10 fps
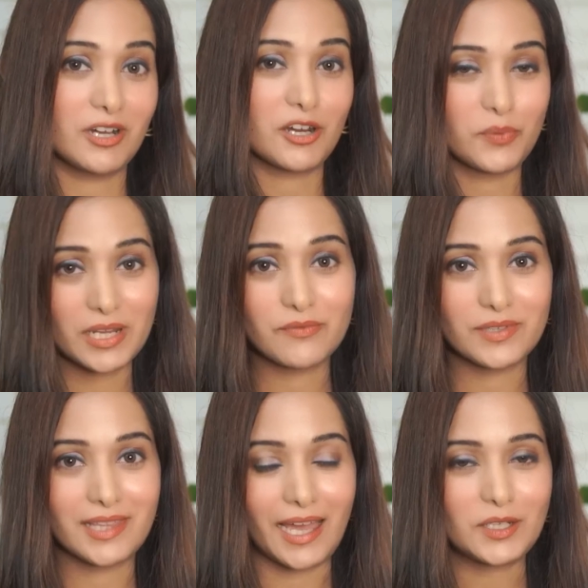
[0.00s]
agree
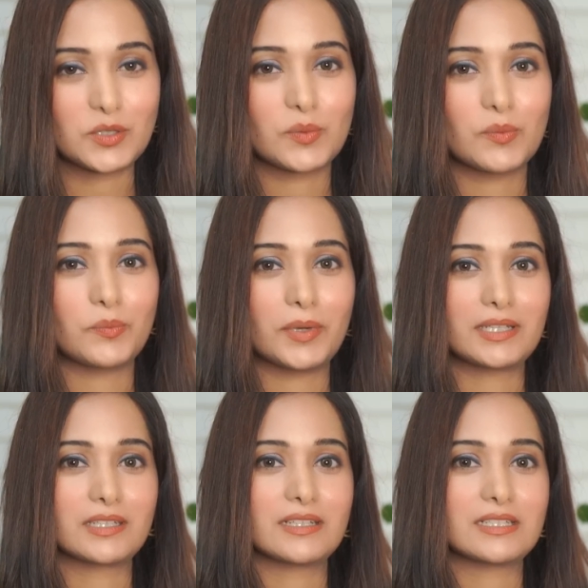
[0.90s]
with that,
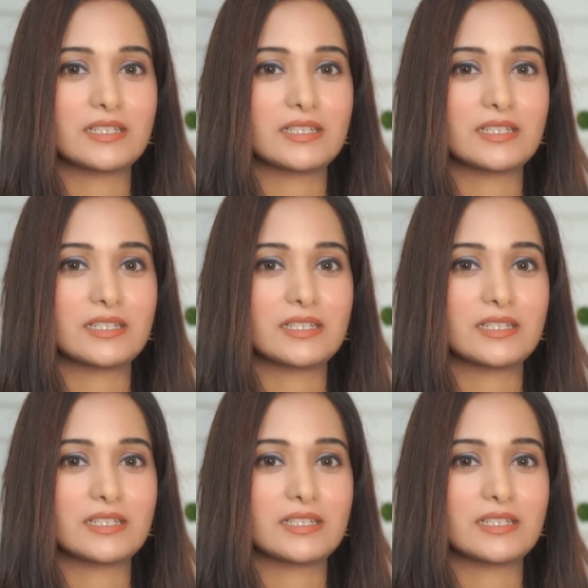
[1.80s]
but